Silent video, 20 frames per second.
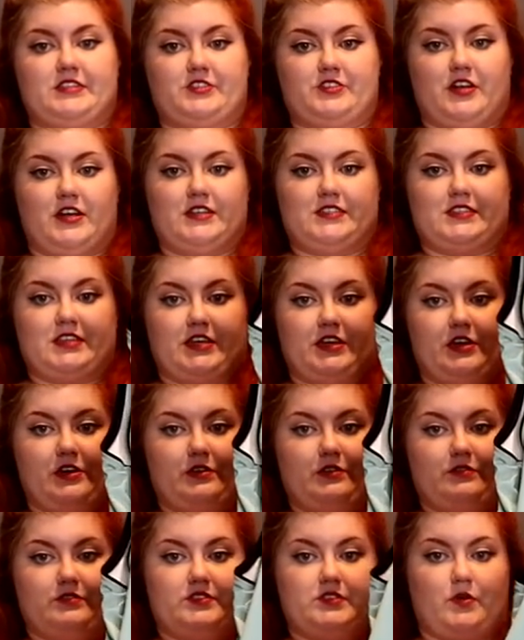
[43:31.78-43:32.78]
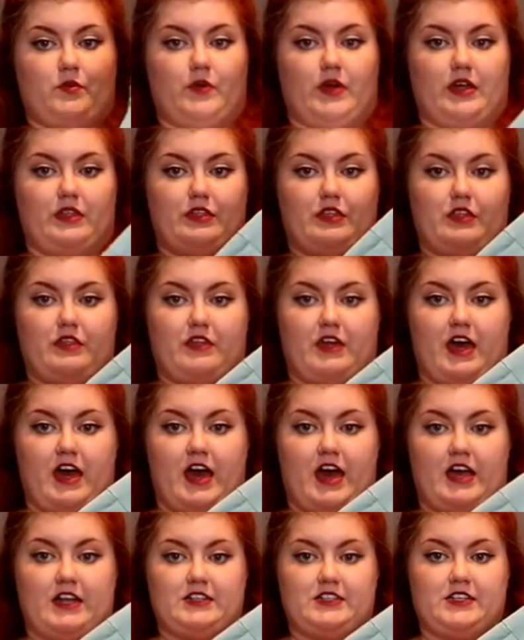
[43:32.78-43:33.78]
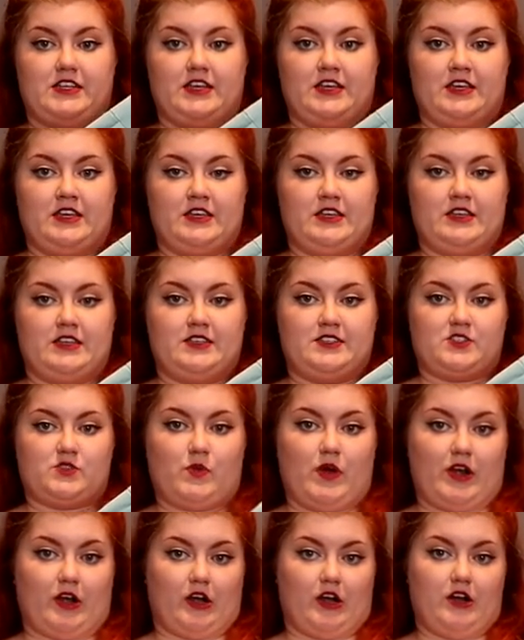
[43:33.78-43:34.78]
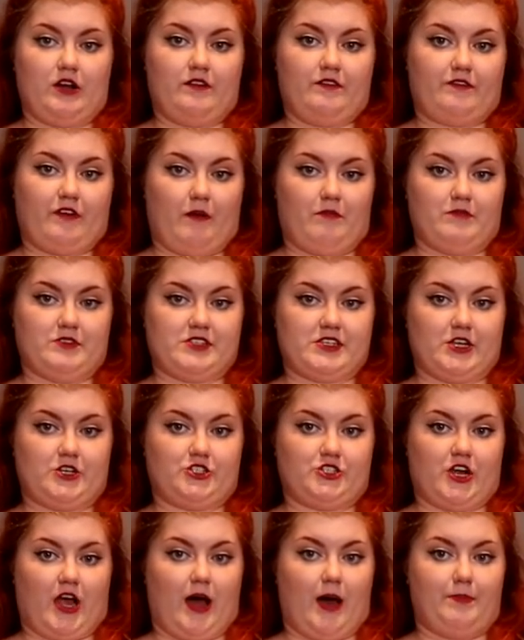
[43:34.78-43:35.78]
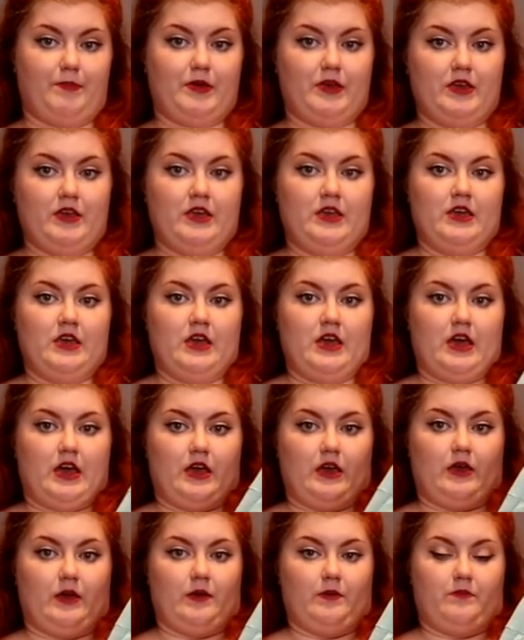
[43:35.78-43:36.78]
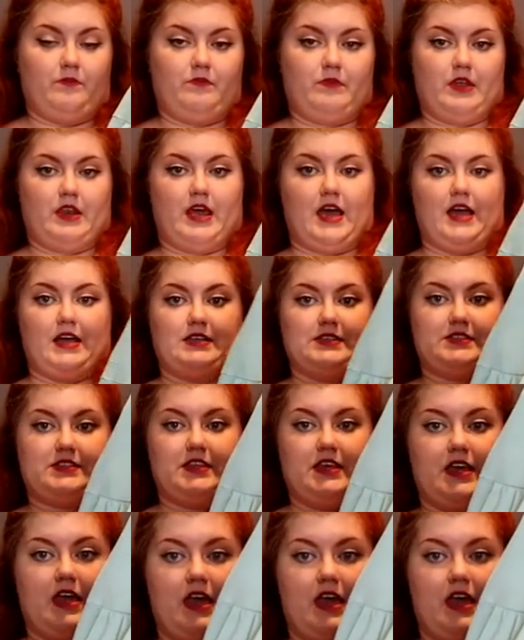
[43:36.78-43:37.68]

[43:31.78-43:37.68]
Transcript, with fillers: the dress that goes with that sweater from Stitch Shop. Um, it has the